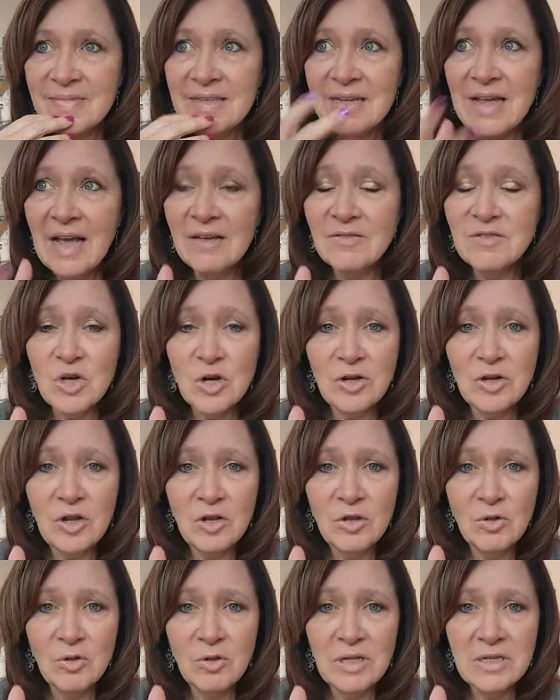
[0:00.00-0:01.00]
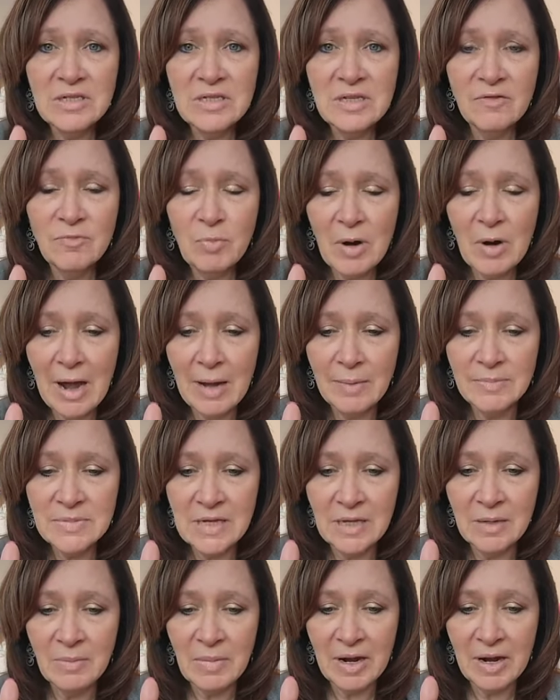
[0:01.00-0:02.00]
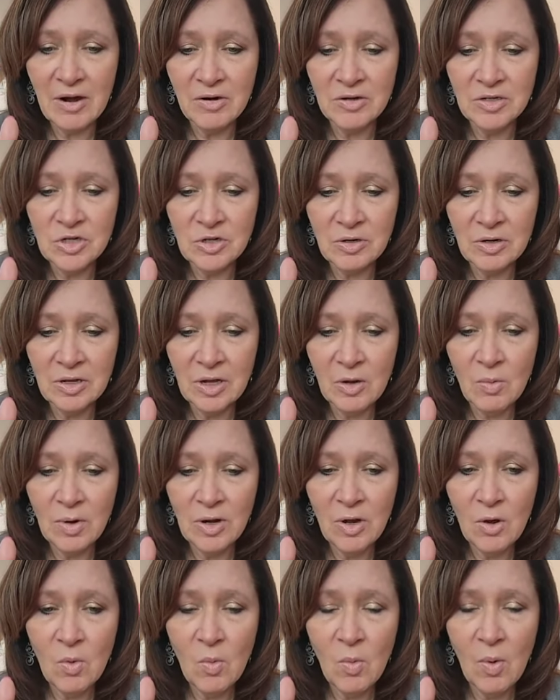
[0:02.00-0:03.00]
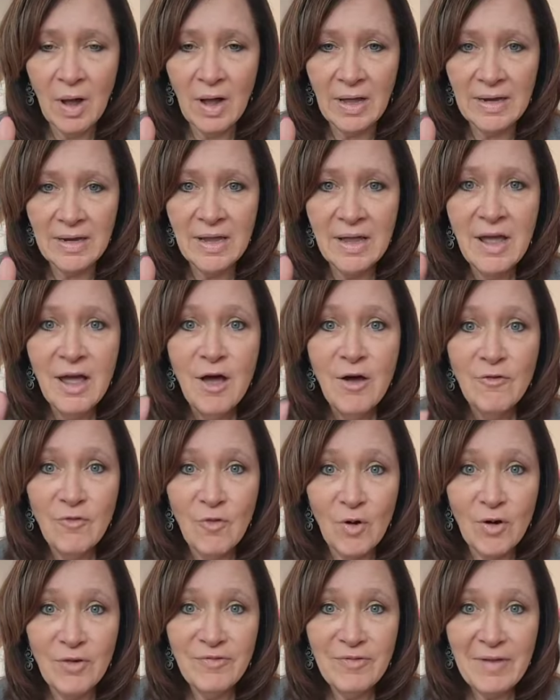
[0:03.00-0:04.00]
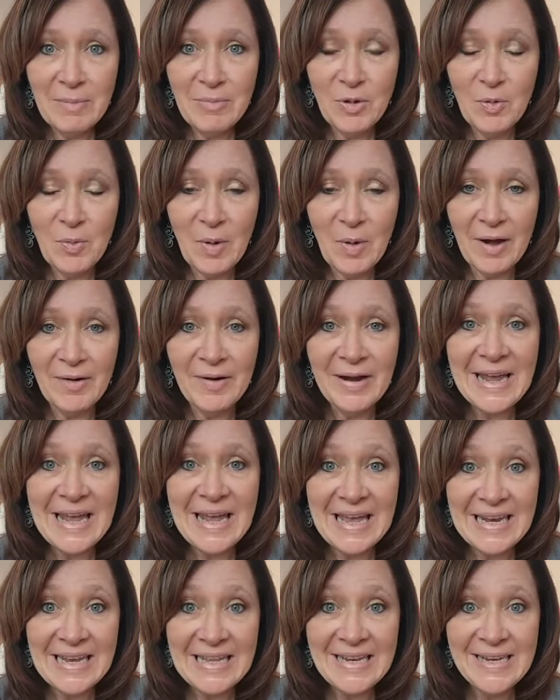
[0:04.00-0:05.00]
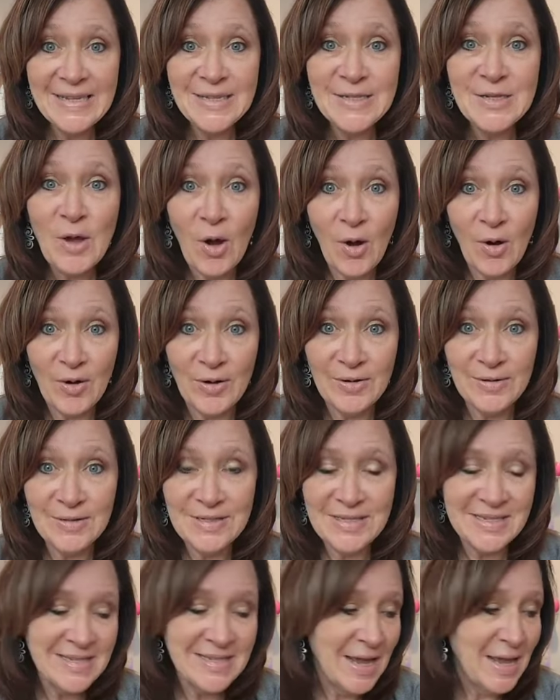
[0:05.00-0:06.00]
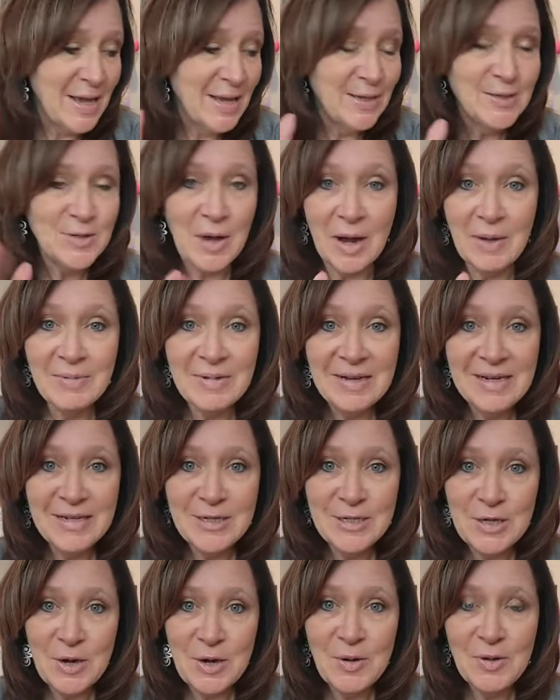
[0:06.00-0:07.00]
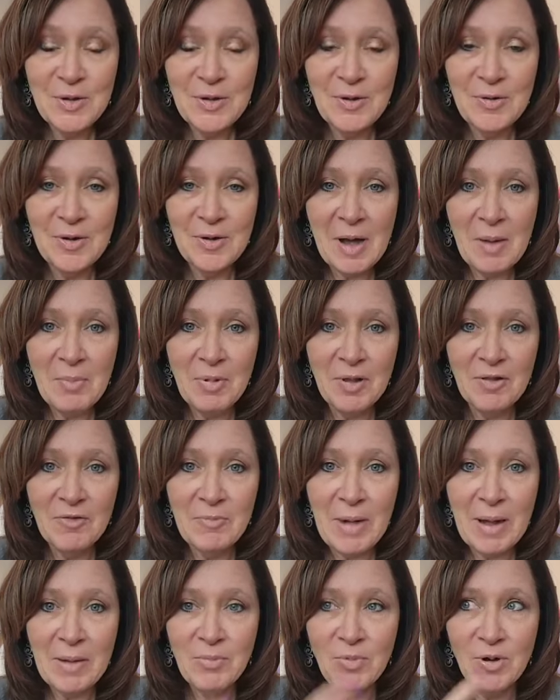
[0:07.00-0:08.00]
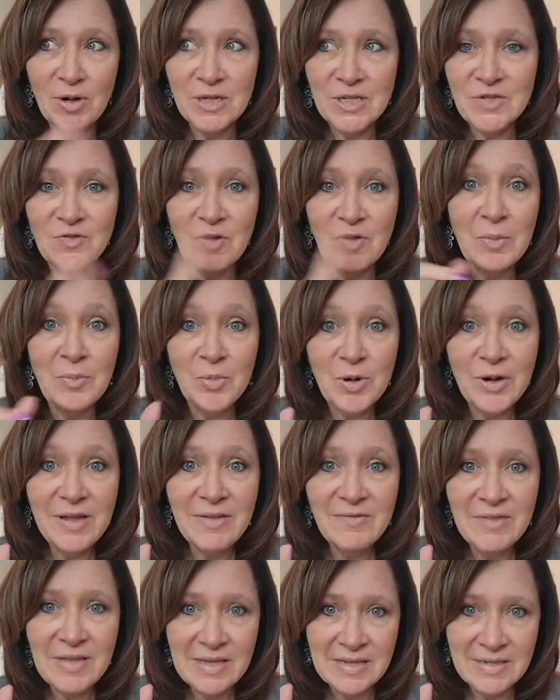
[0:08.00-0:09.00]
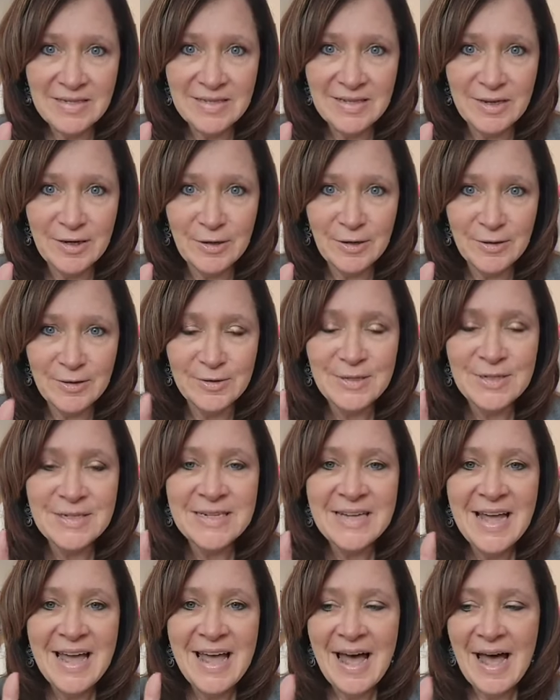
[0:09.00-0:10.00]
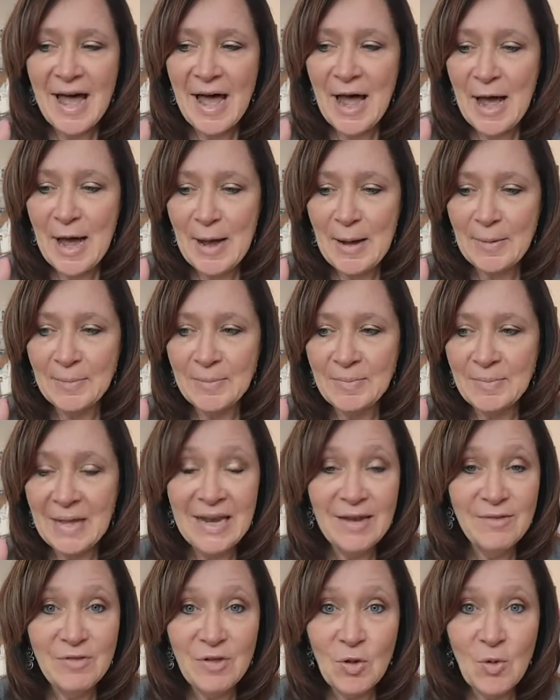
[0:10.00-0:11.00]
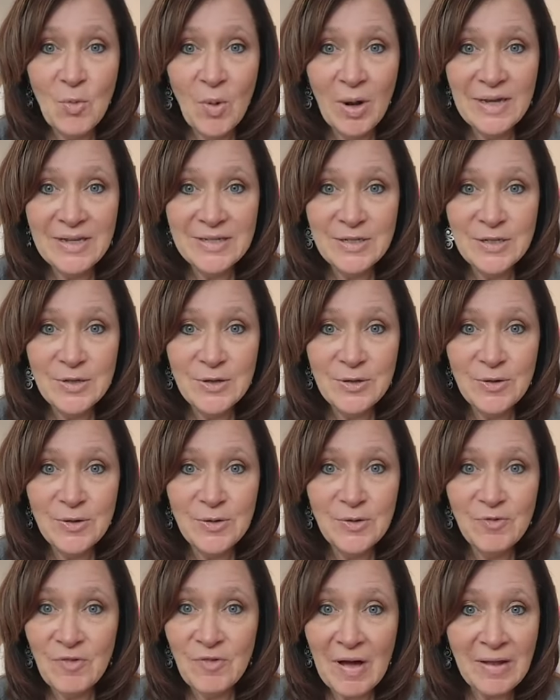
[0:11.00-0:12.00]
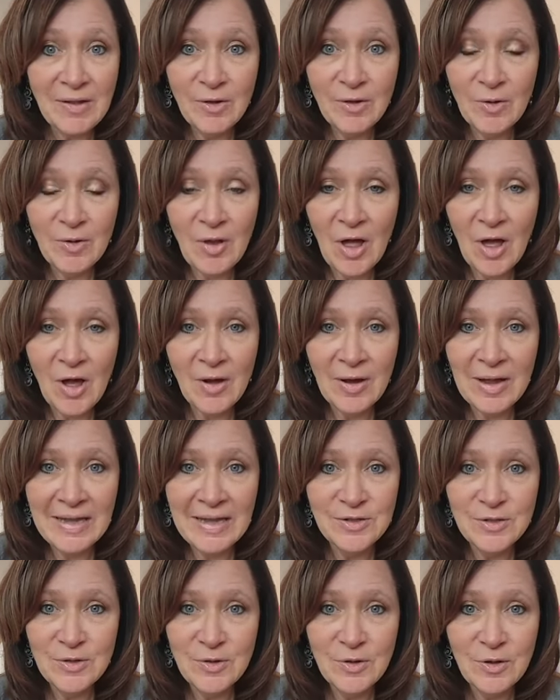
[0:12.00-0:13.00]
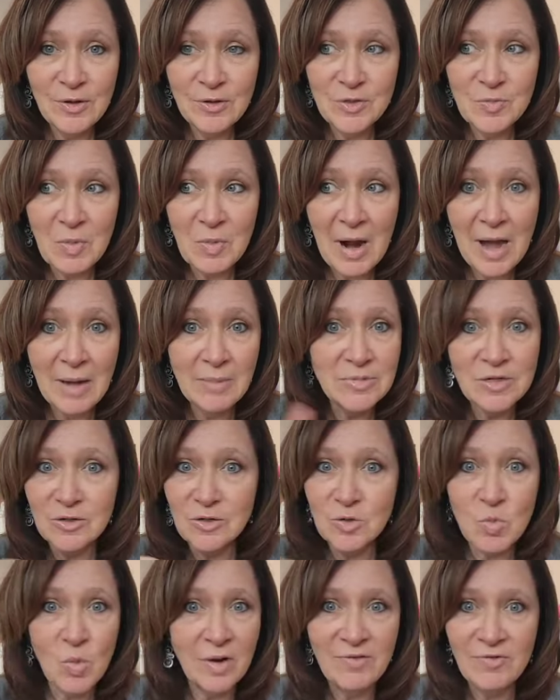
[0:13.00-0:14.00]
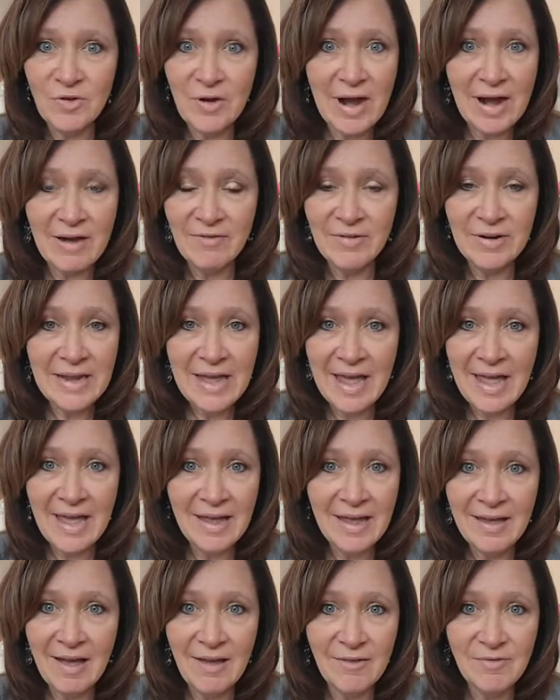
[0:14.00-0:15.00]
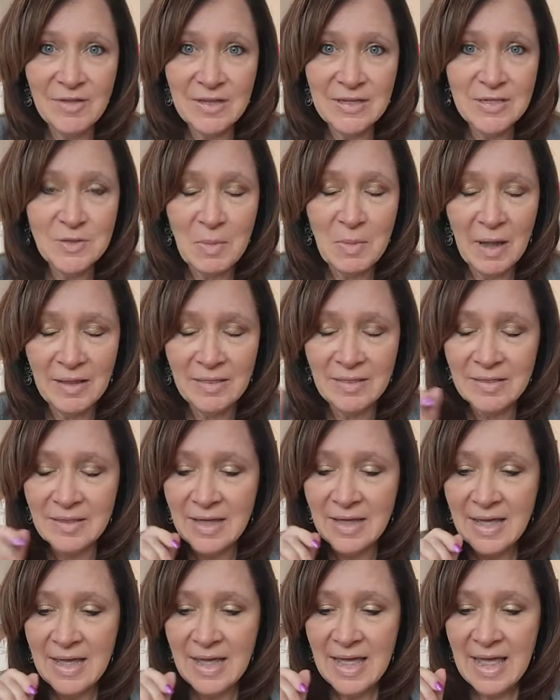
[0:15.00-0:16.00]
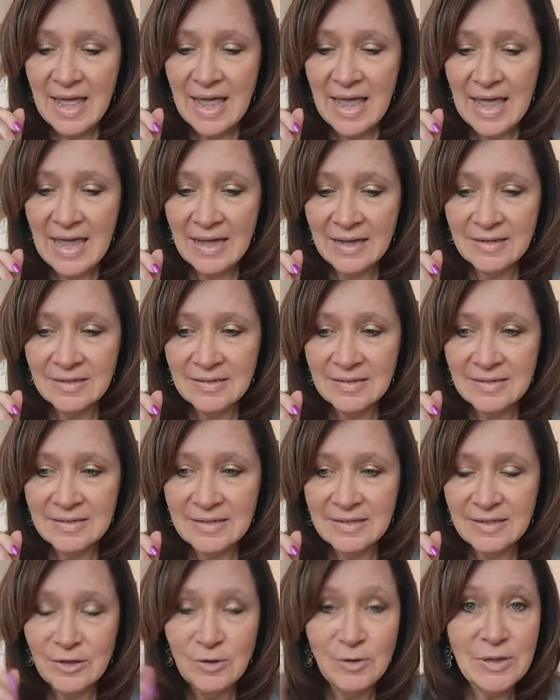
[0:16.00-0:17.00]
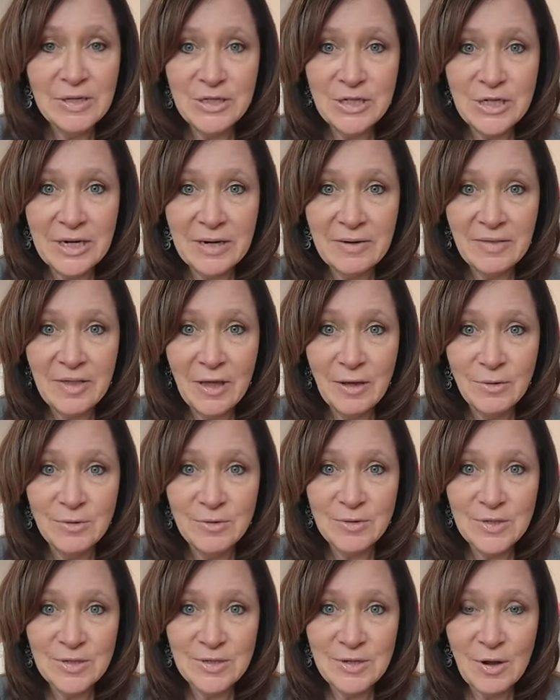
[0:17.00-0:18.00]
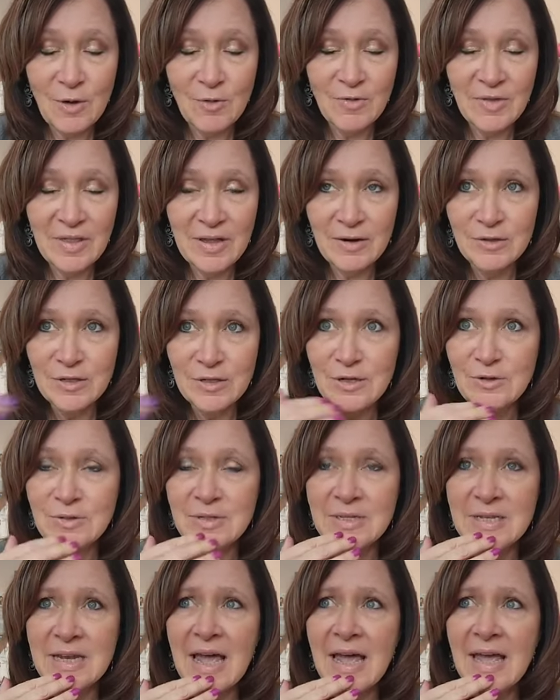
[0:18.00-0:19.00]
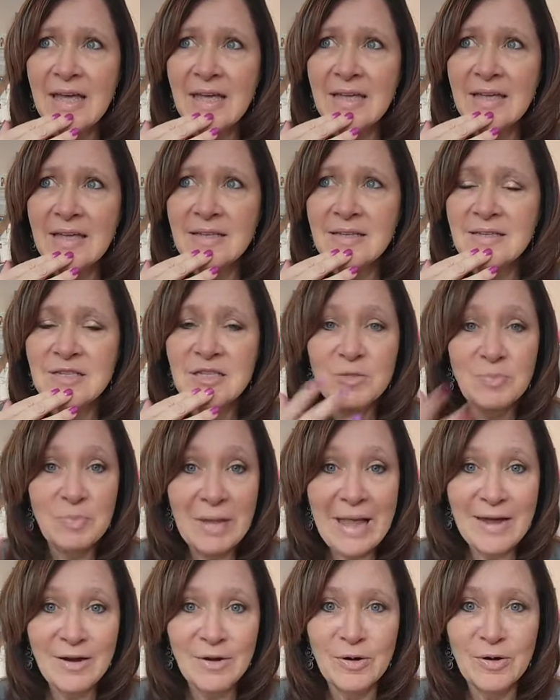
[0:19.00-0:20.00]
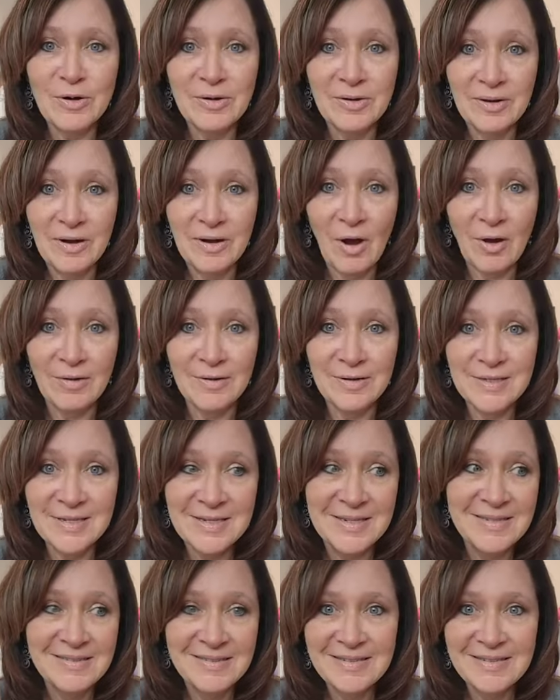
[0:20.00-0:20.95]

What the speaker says: I've started a new list of prompts in my Art Journaling 101 for February, and it is hearts. So I'm going to show you a couple of my books from previous years. And if you want to follow along and do those prompts, there's one for every day of this month, and you can share those over there too. Today is splatter hearts.